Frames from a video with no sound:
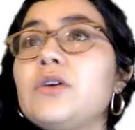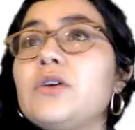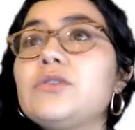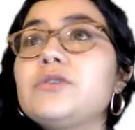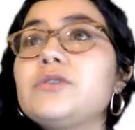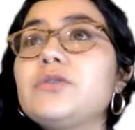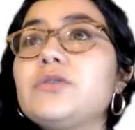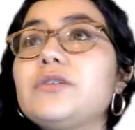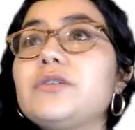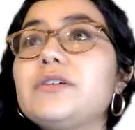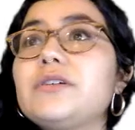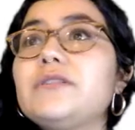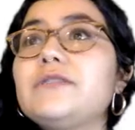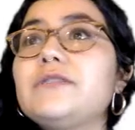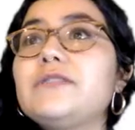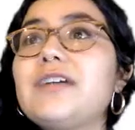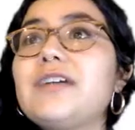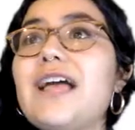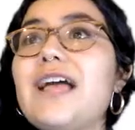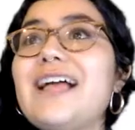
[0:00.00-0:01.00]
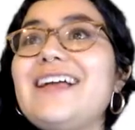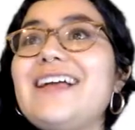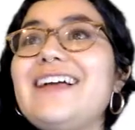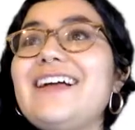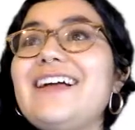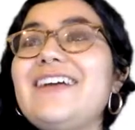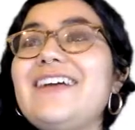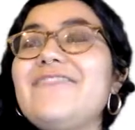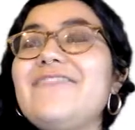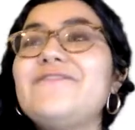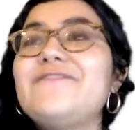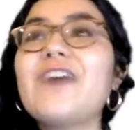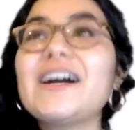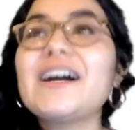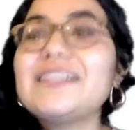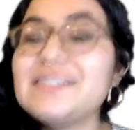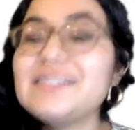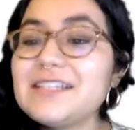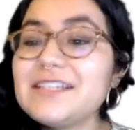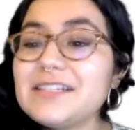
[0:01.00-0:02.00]
sort of
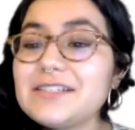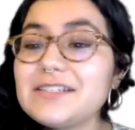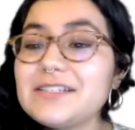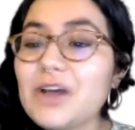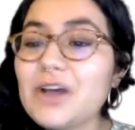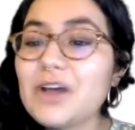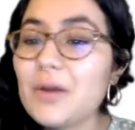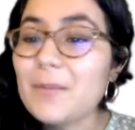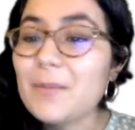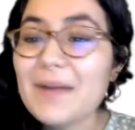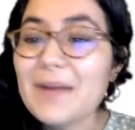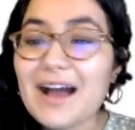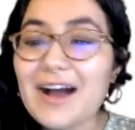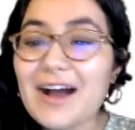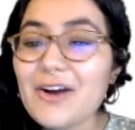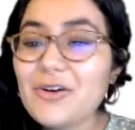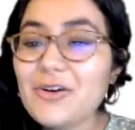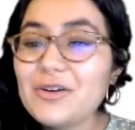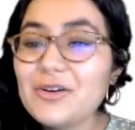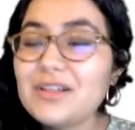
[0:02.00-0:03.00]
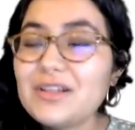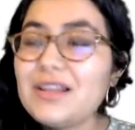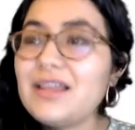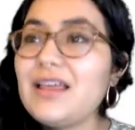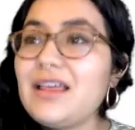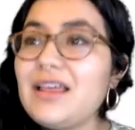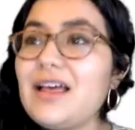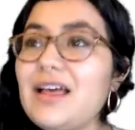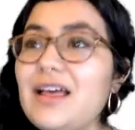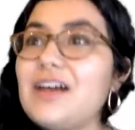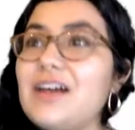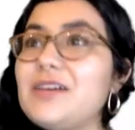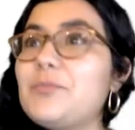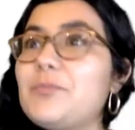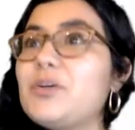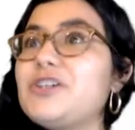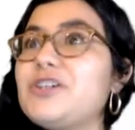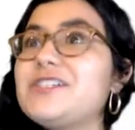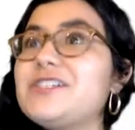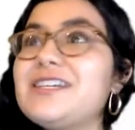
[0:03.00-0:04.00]
findings about a
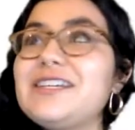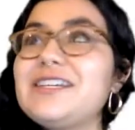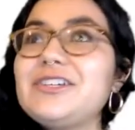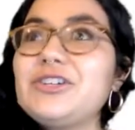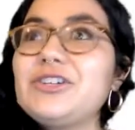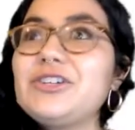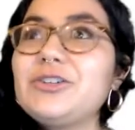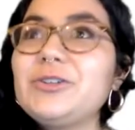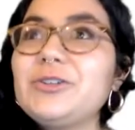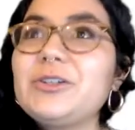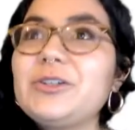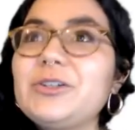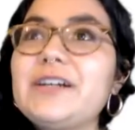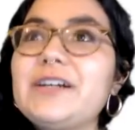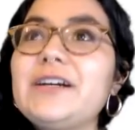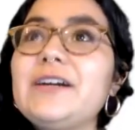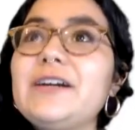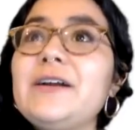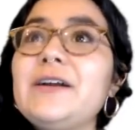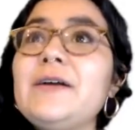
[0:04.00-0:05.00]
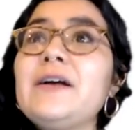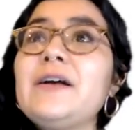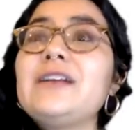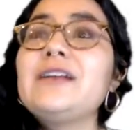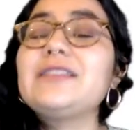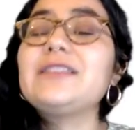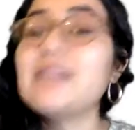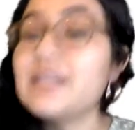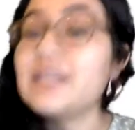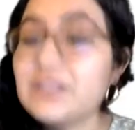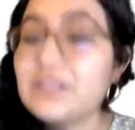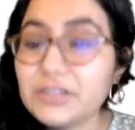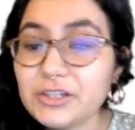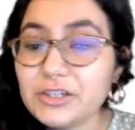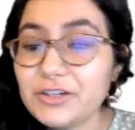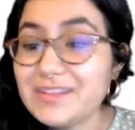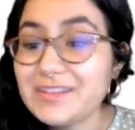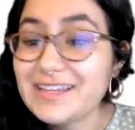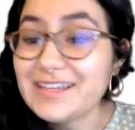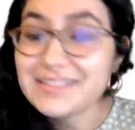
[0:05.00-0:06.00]
particular
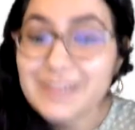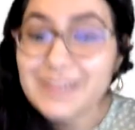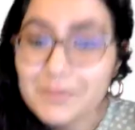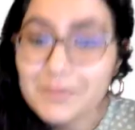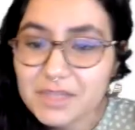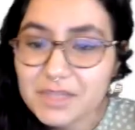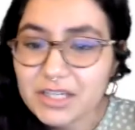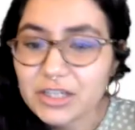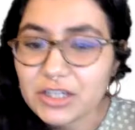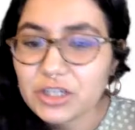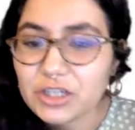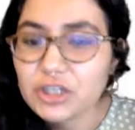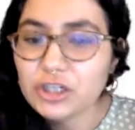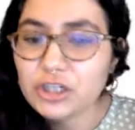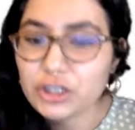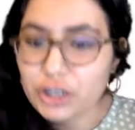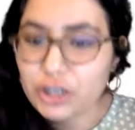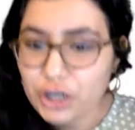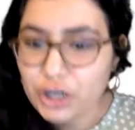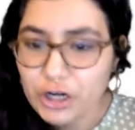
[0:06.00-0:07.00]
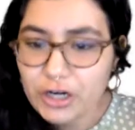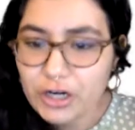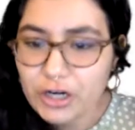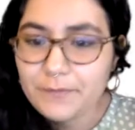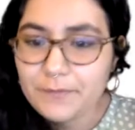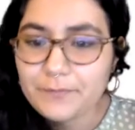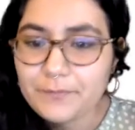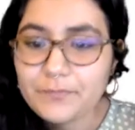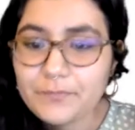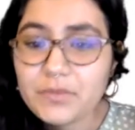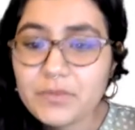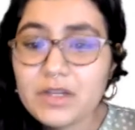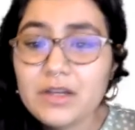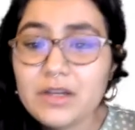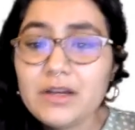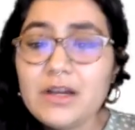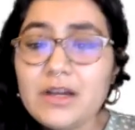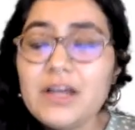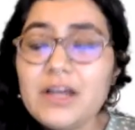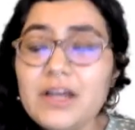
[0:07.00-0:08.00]
likelihood that something could occur.
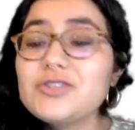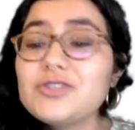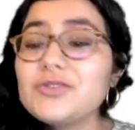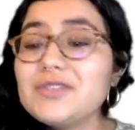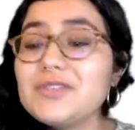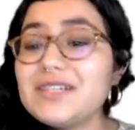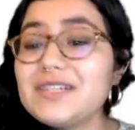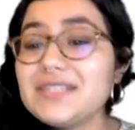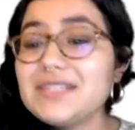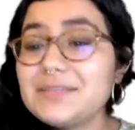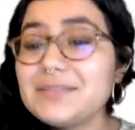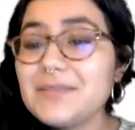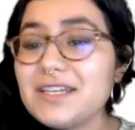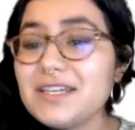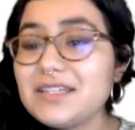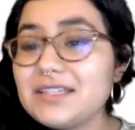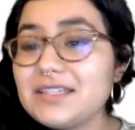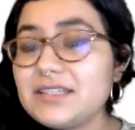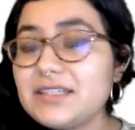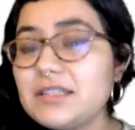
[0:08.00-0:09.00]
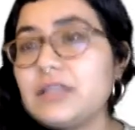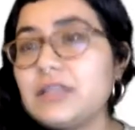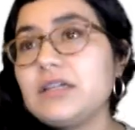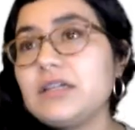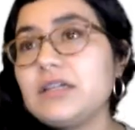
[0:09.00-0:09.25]
So this makes